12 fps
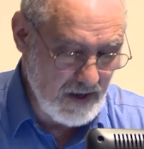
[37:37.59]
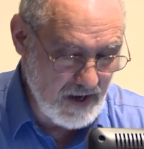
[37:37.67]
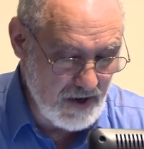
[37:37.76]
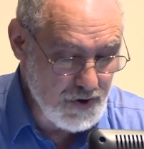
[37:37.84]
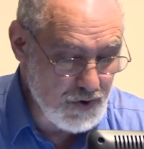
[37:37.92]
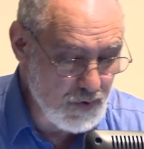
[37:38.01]

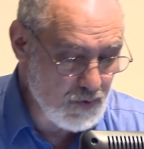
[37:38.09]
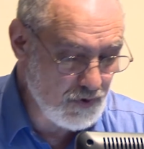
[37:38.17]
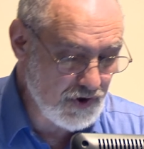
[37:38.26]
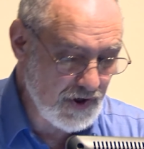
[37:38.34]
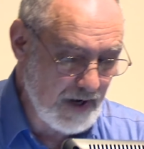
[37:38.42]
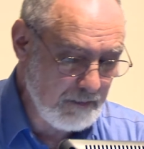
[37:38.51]
a new
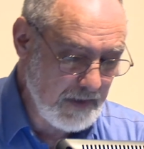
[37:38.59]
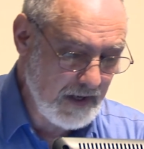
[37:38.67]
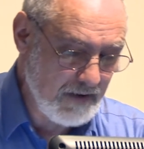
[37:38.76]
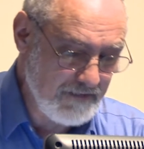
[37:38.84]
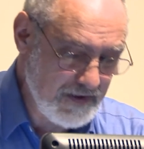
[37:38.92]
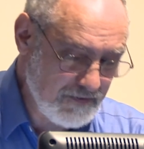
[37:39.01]

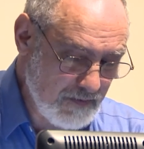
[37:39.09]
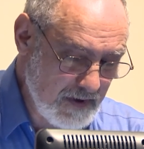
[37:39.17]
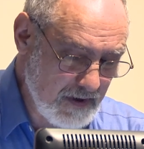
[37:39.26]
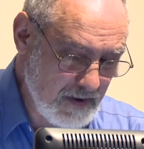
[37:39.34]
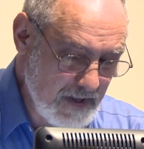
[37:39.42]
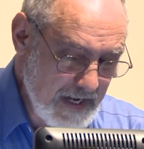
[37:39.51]
shaming of
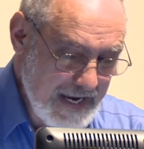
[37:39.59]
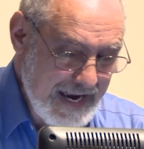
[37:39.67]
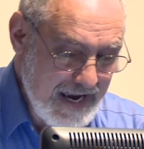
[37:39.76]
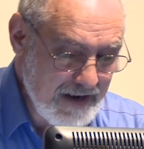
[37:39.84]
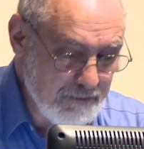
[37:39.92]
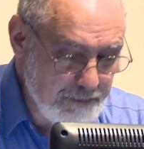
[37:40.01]
Israel,
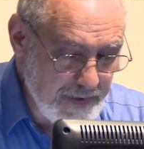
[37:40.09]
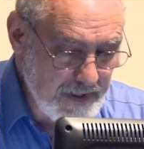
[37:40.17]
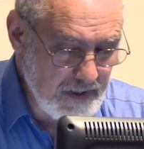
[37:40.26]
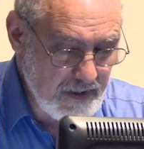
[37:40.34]
and B,